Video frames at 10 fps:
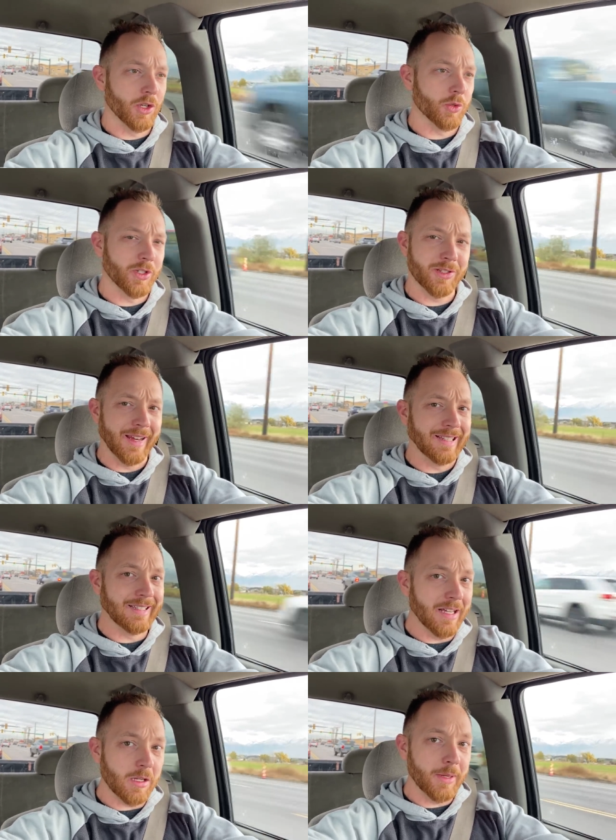Those were just a
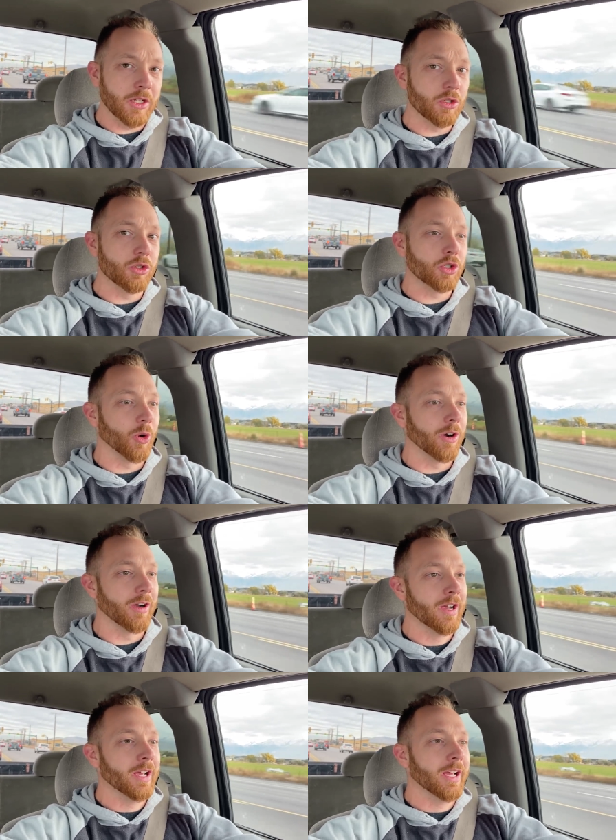little bit too short,
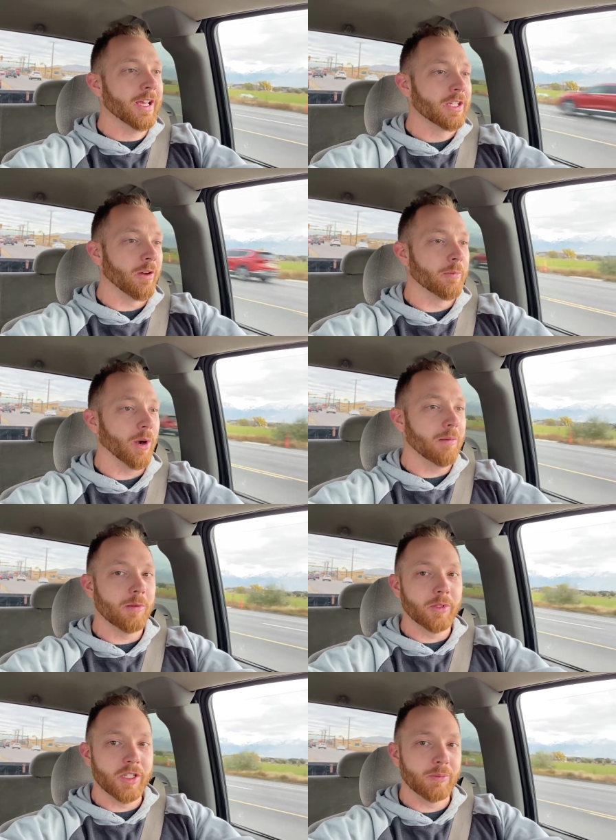so I
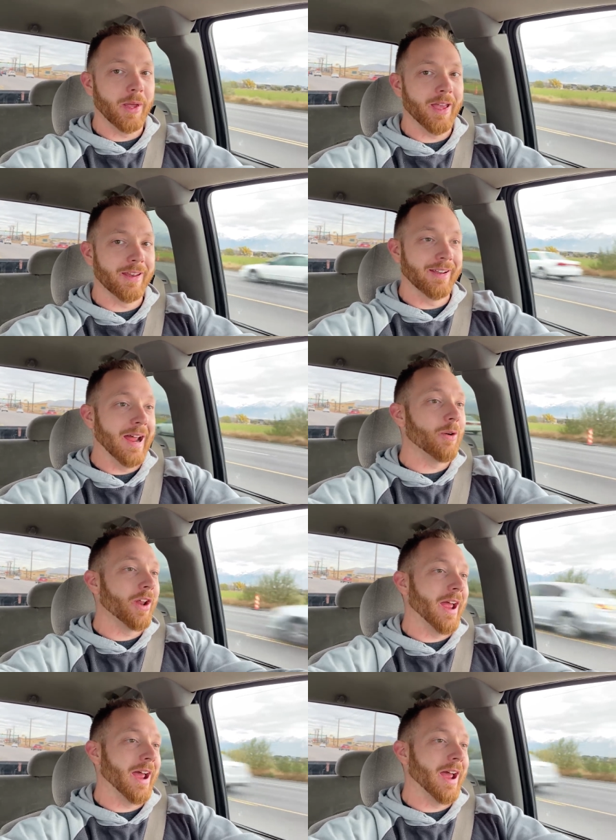probably spent an hour and a